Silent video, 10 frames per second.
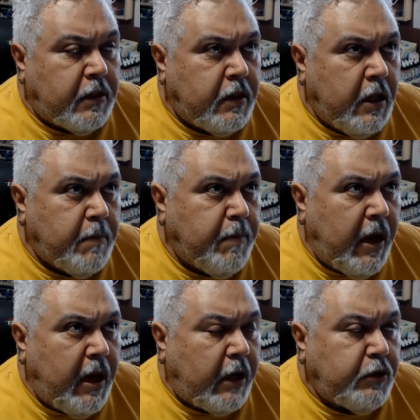I
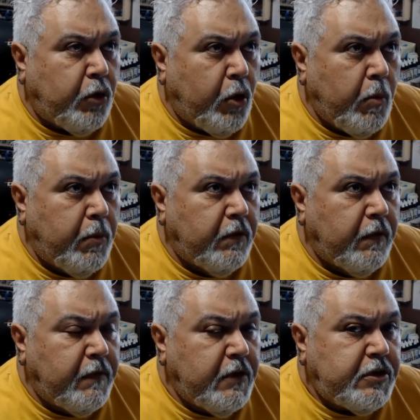think by
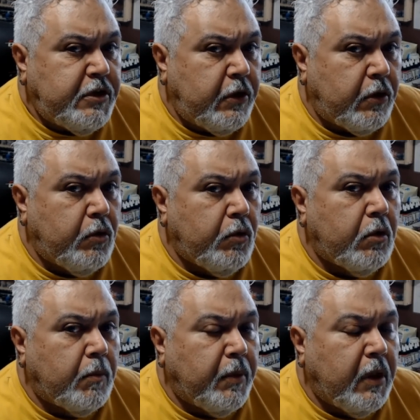October of this year,
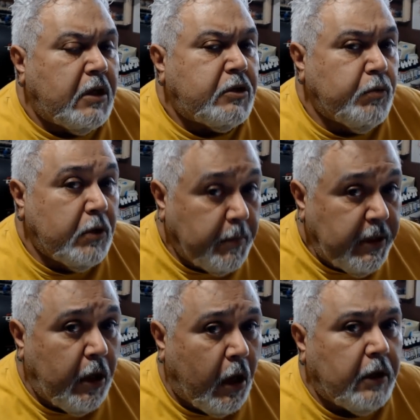Google Plus
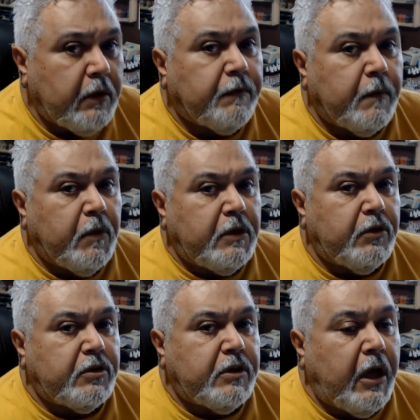will be gone from
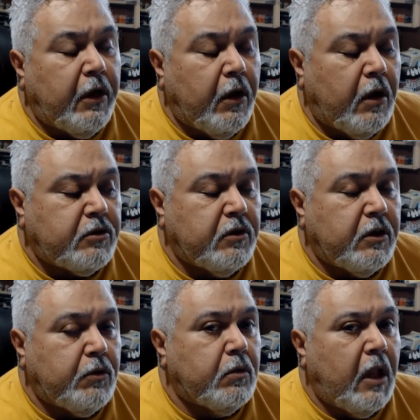what they're saying. And
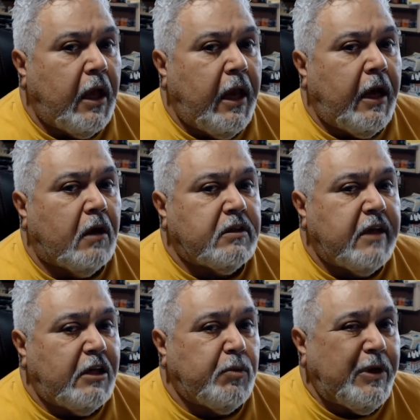also the Google
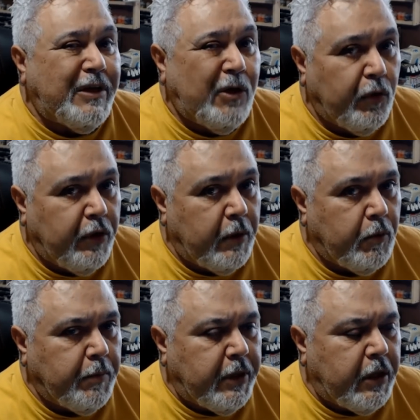Hangouts, as we know
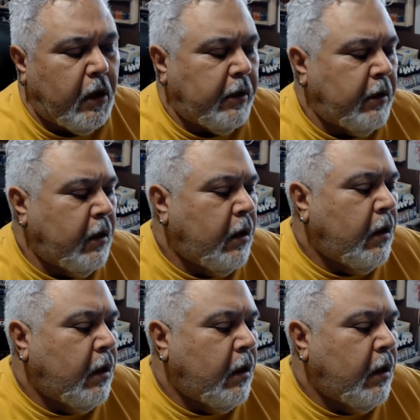them, will be gone.